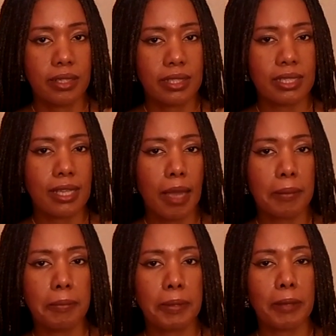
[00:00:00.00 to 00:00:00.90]
the
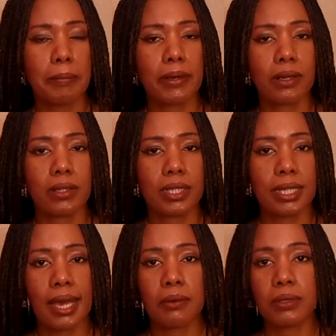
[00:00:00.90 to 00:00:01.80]
type of people
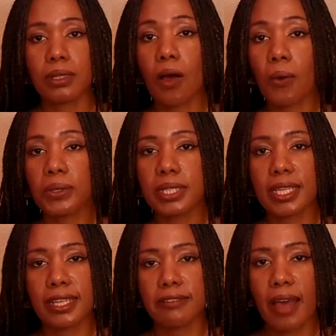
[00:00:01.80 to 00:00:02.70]
that will only
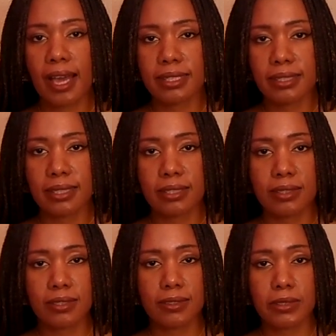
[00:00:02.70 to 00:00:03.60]
give
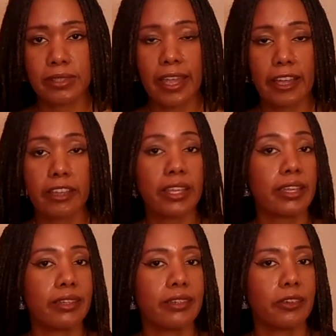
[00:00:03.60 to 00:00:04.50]
access to their
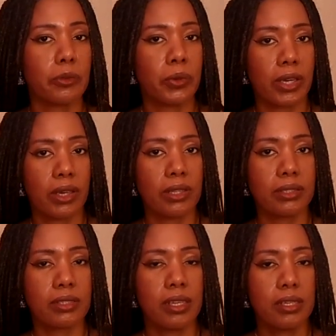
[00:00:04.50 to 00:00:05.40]
inner
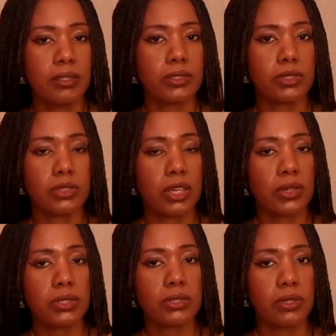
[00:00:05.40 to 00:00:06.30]
world to
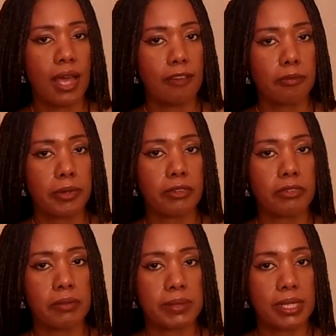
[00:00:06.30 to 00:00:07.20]
those who have
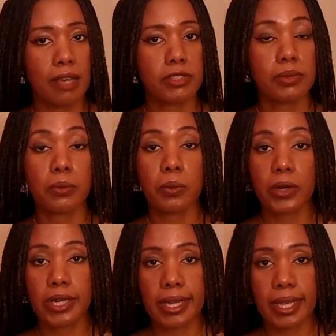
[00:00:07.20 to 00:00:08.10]
proved themselves
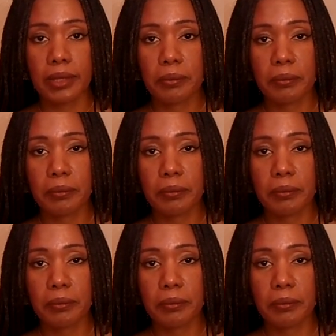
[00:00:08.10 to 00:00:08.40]
worthy.